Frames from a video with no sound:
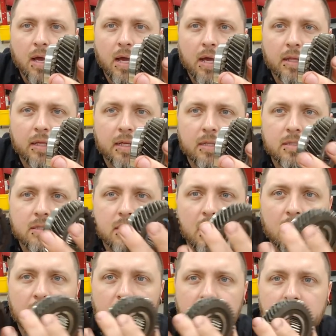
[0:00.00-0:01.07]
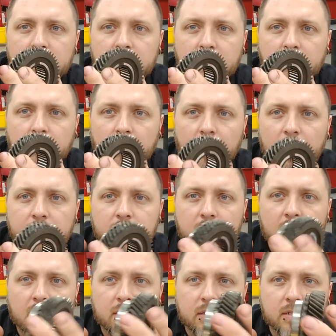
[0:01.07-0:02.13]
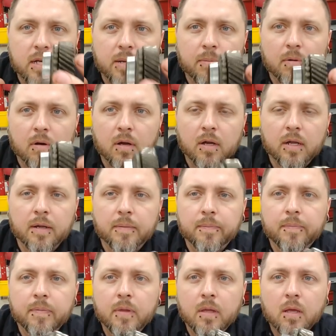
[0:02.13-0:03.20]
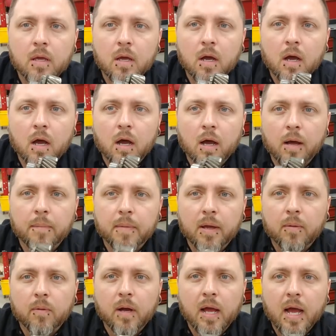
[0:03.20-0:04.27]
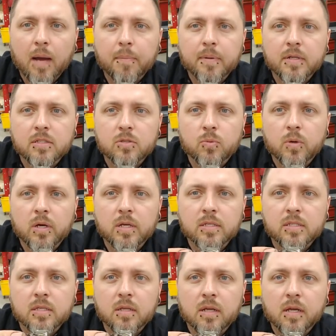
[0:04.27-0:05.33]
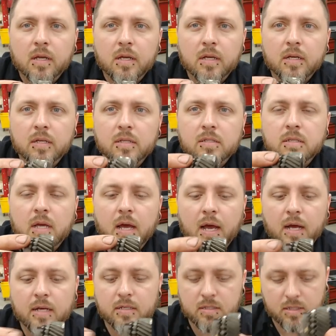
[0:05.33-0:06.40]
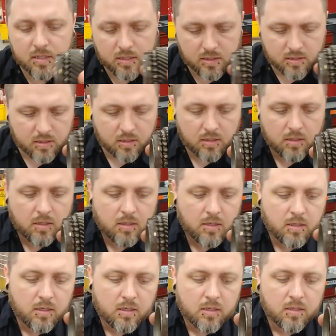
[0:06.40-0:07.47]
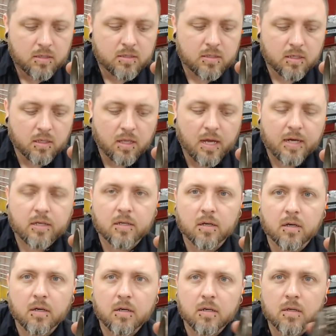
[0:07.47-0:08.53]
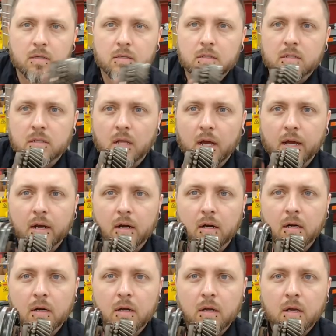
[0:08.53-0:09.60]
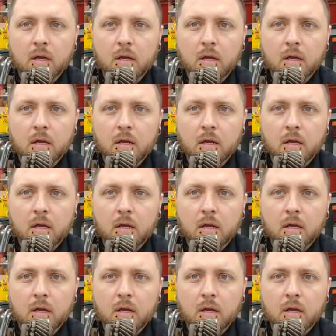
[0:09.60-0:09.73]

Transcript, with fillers: and the inside of this synchronizer has a taper on it. Um, and what happens was is as this selector slider